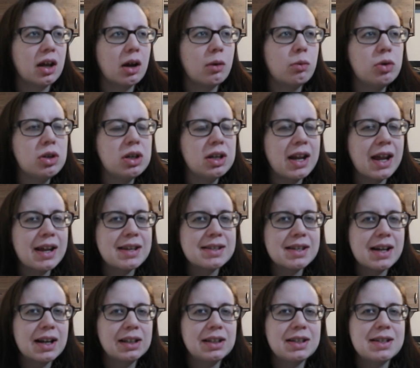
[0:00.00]
Now, I wouldn't
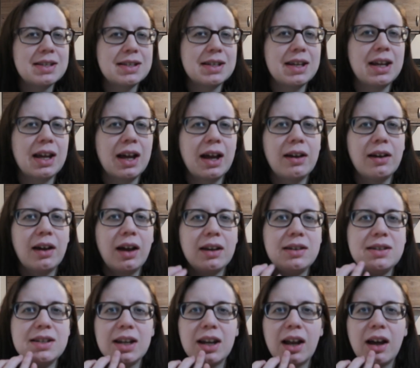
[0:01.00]
necessarily say
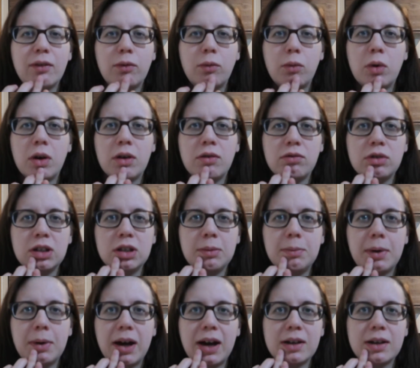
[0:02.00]
I did have one
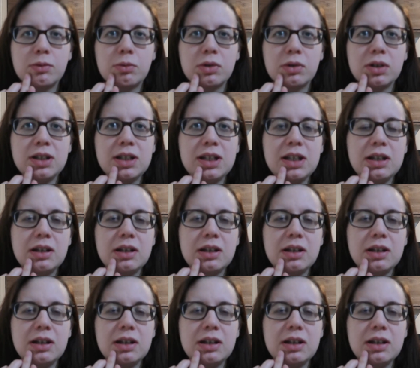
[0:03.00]
really bad one